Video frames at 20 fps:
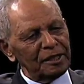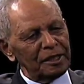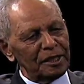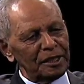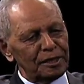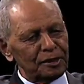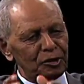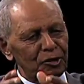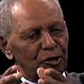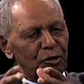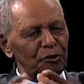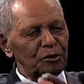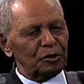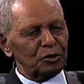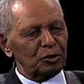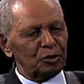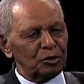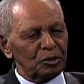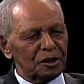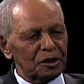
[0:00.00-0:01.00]
and drove it
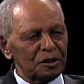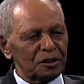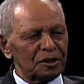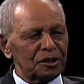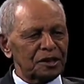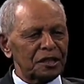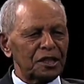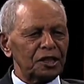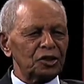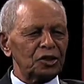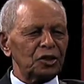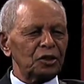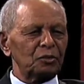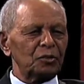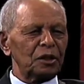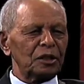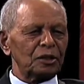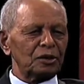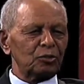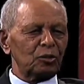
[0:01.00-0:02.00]
to the station
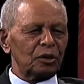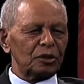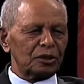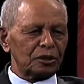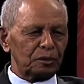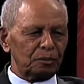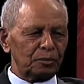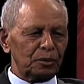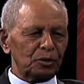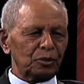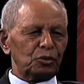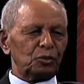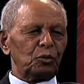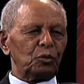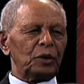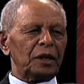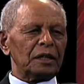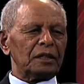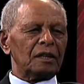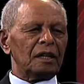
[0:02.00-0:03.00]
where it was supposed to
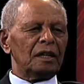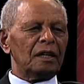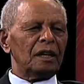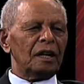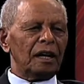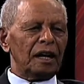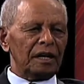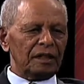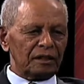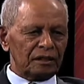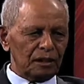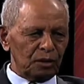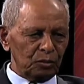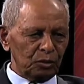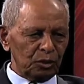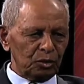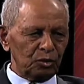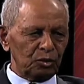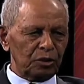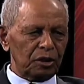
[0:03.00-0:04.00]
wait until we
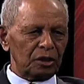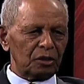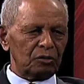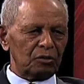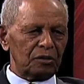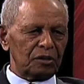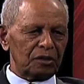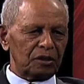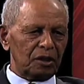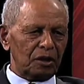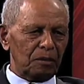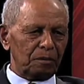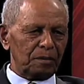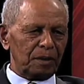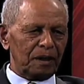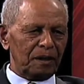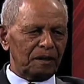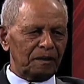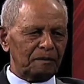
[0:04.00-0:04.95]
took it to Ethiopia.